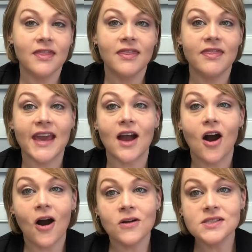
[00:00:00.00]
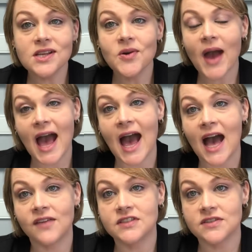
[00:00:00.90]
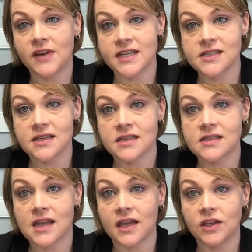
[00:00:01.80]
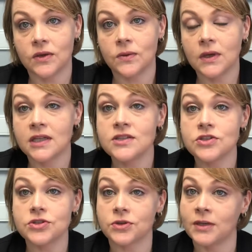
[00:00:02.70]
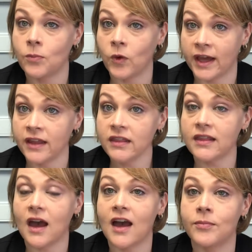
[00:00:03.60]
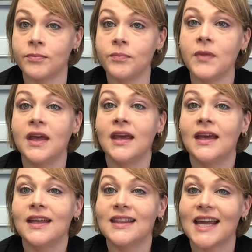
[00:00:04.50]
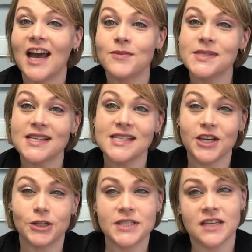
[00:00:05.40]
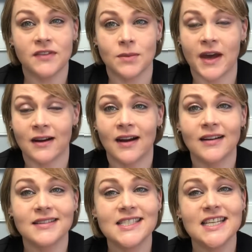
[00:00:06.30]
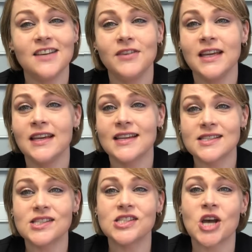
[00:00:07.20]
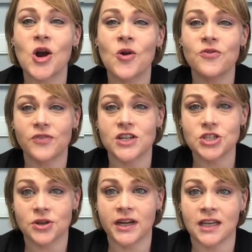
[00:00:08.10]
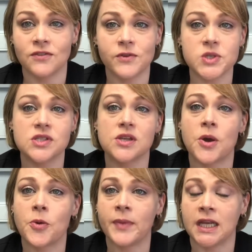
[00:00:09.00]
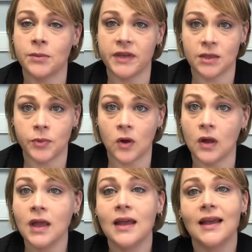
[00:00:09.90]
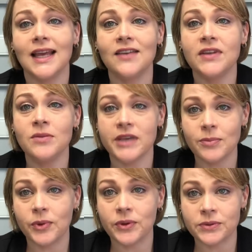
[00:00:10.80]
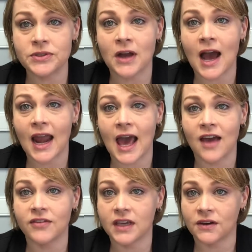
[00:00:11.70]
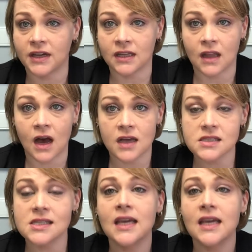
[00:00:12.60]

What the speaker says: They also have devices that you can stream with that helps us hear TV better. TV is so frustrating for so many people, even people who do not have hearing loss.